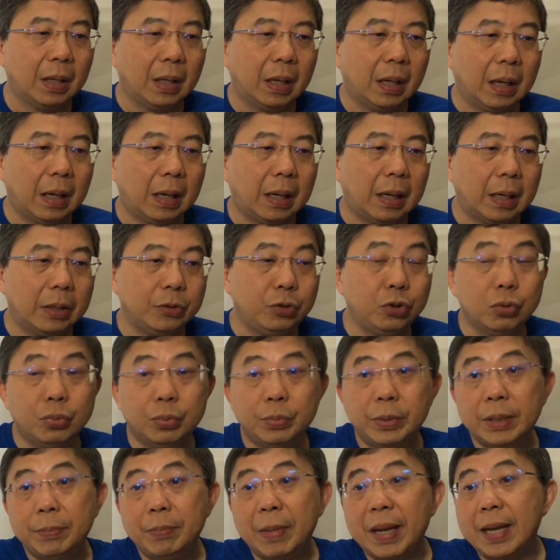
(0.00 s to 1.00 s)

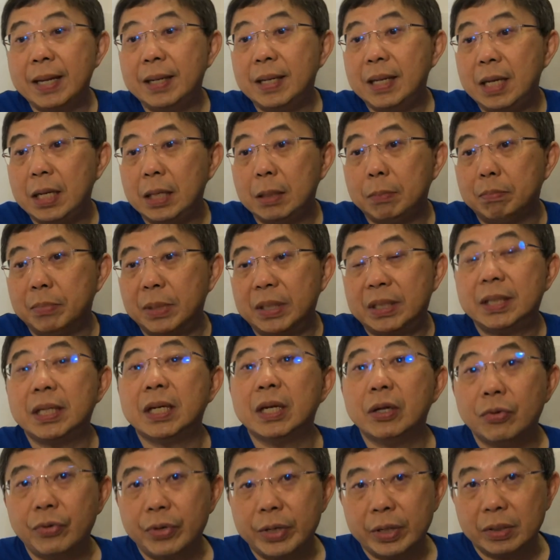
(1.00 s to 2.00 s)
You may need
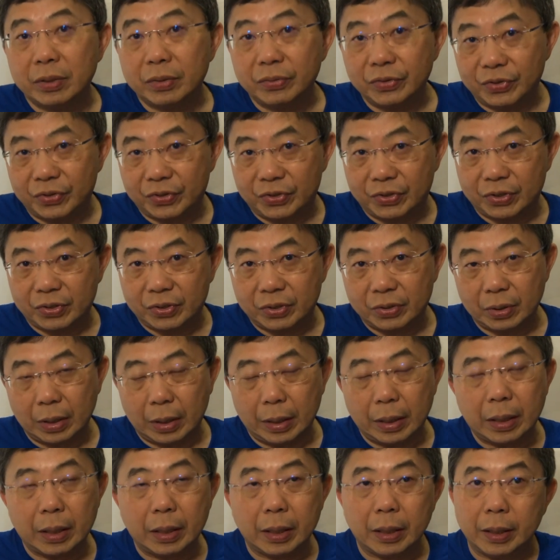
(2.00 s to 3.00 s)
materials,
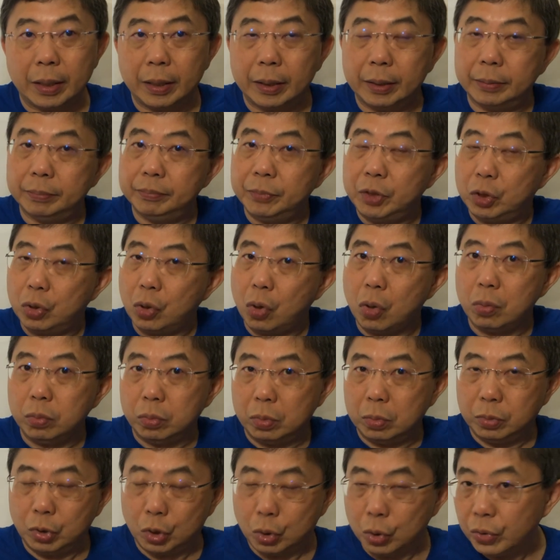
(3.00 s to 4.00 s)

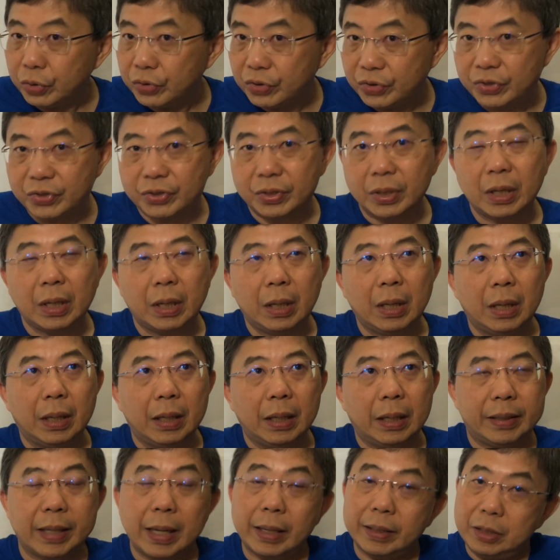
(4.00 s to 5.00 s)
goods
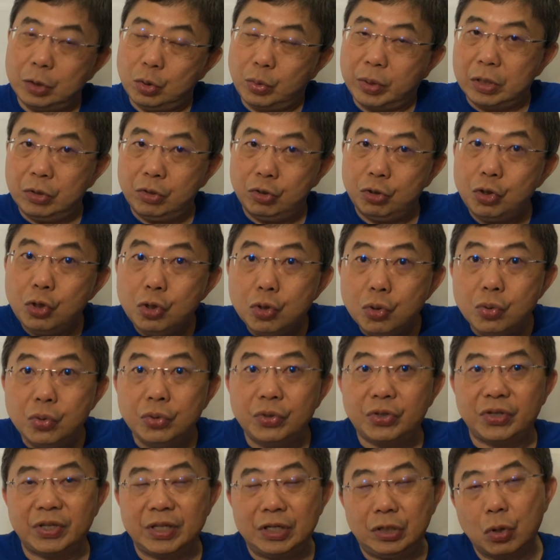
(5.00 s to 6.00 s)
that you can
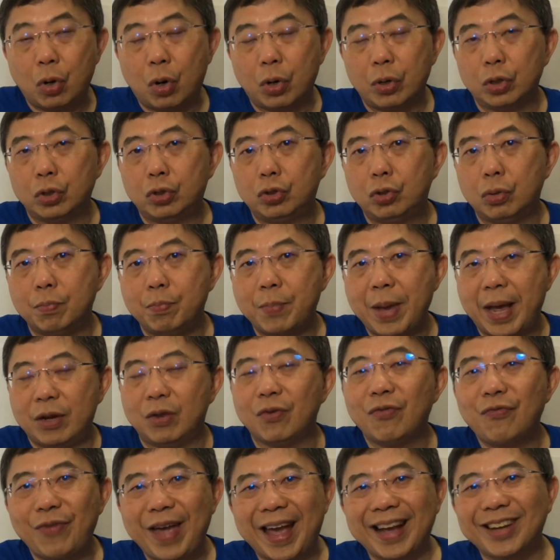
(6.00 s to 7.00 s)
use in order to
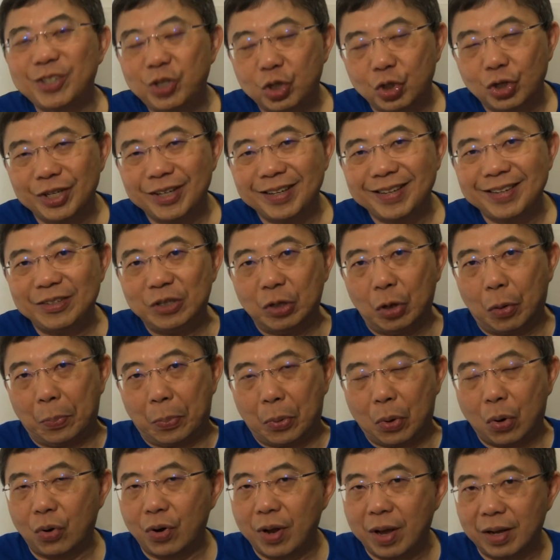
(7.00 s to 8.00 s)
manufacture your
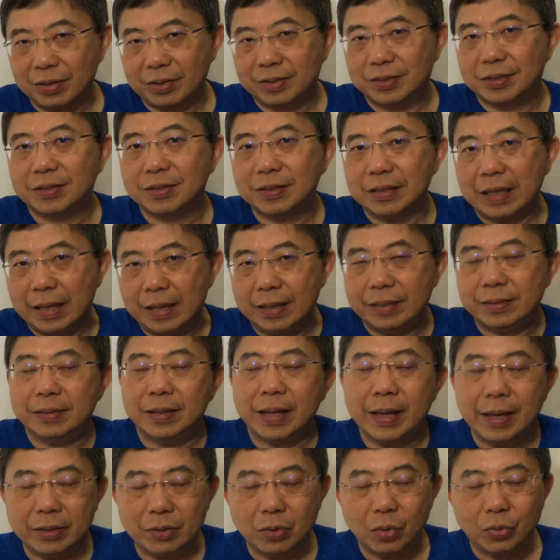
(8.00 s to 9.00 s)
products
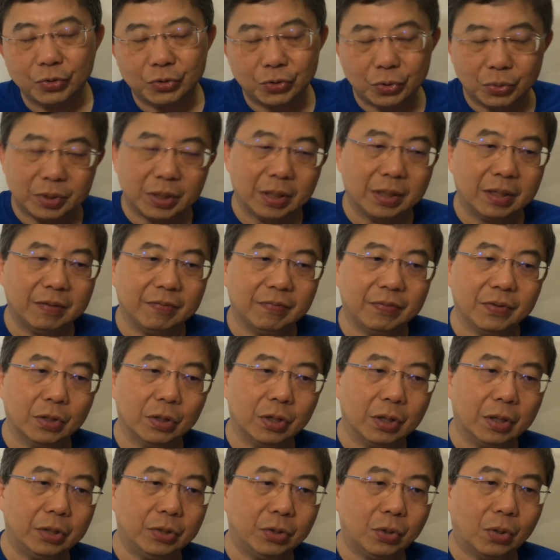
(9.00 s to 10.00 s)
and also
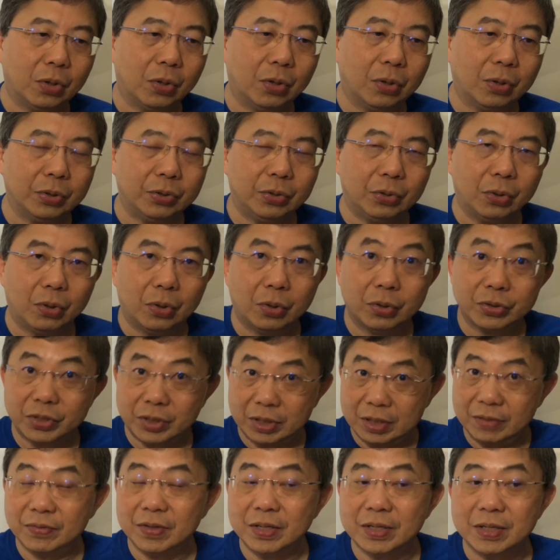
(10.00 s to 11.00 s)
deliver your
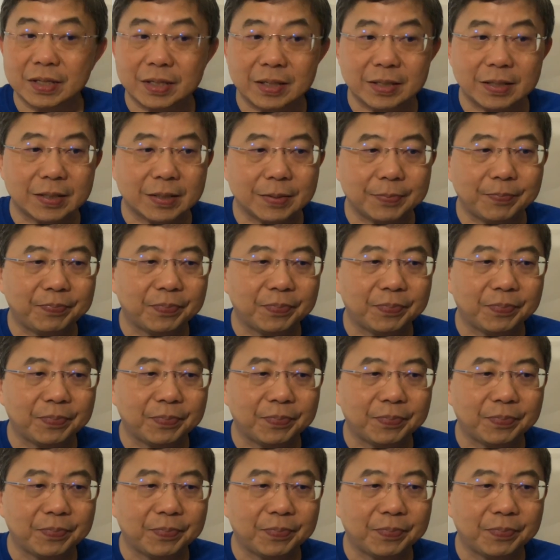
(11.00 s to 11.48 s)
services.